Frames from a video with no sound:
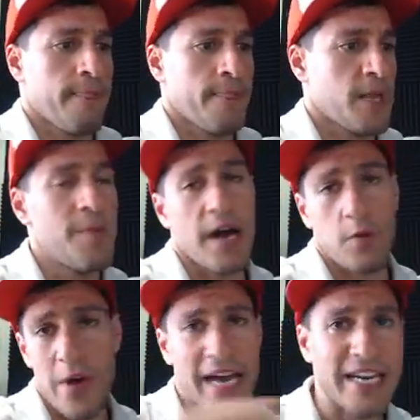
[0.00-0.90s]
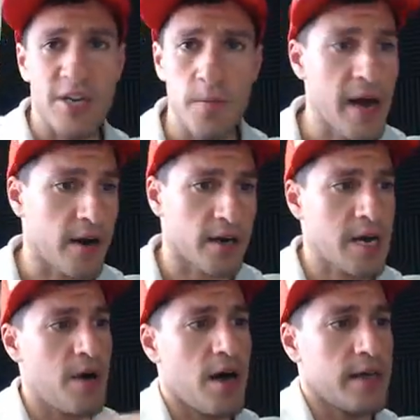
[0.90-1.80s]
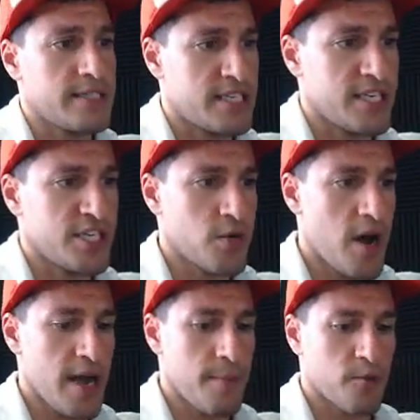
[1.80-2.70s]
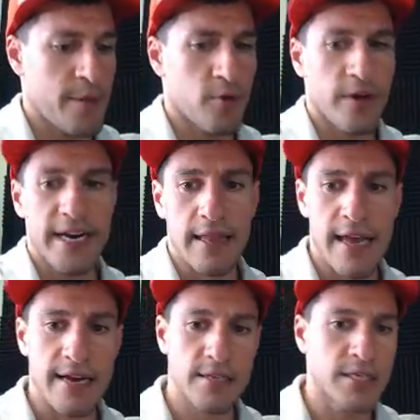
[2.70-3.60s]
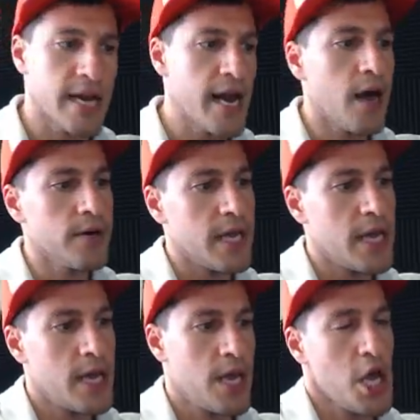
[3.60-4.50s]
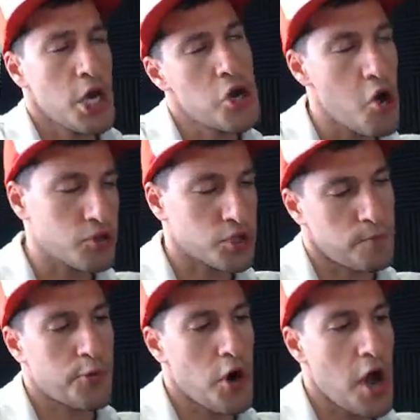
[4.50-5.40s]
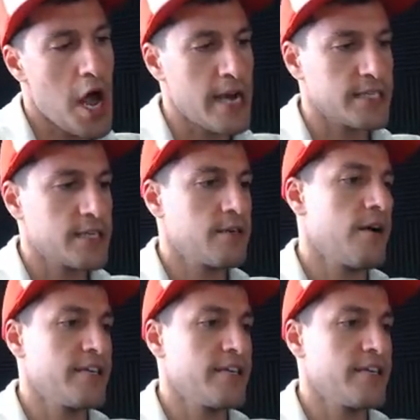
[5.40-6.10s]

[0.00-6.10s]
Come on, we got to do better. Come on, Decidueye. Primarina let us down. No surprise. Alright,